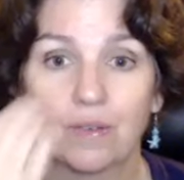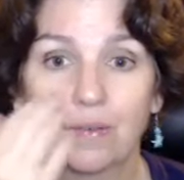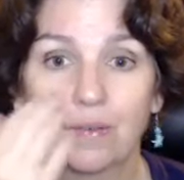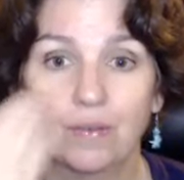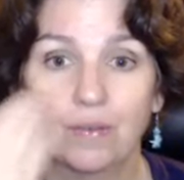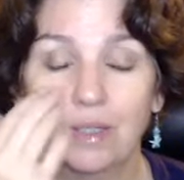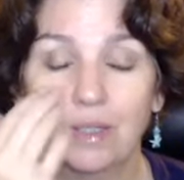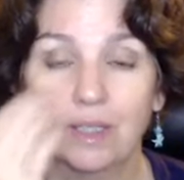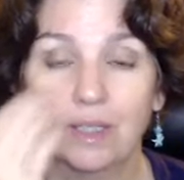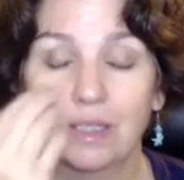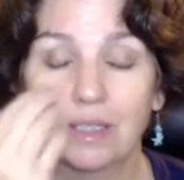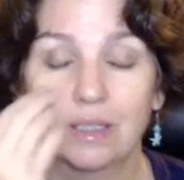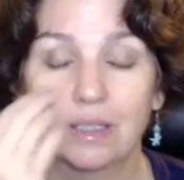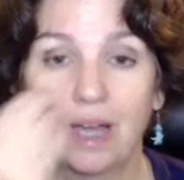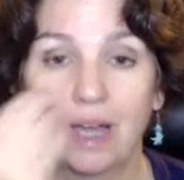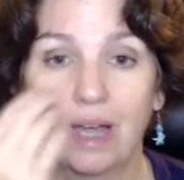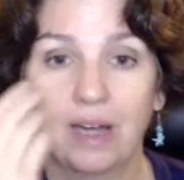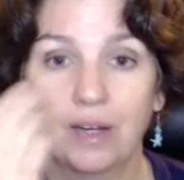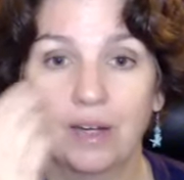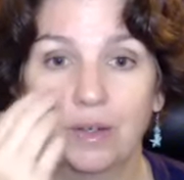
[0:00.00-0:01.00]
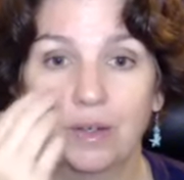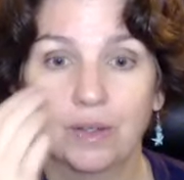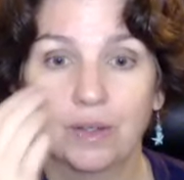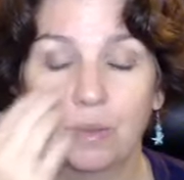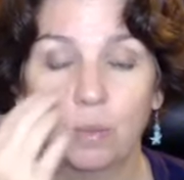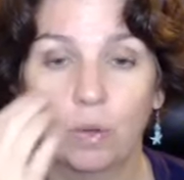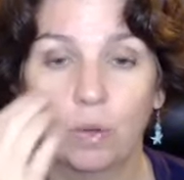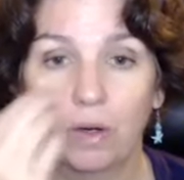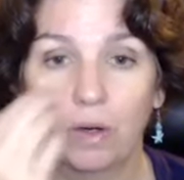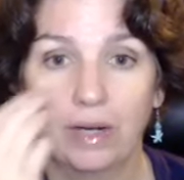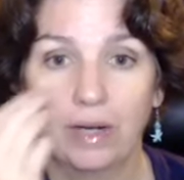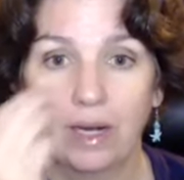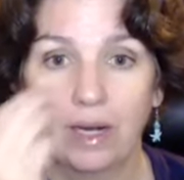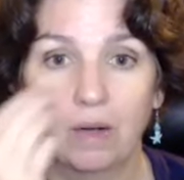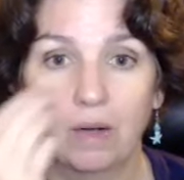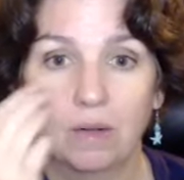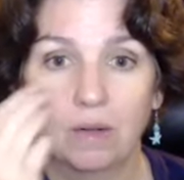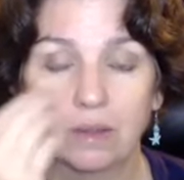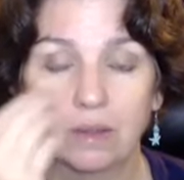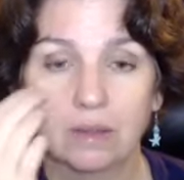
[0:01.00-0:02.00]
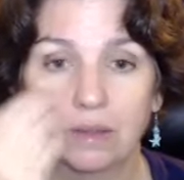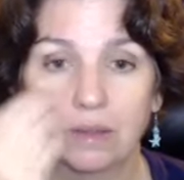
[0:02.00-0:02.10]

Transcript: feeling tired and worn out,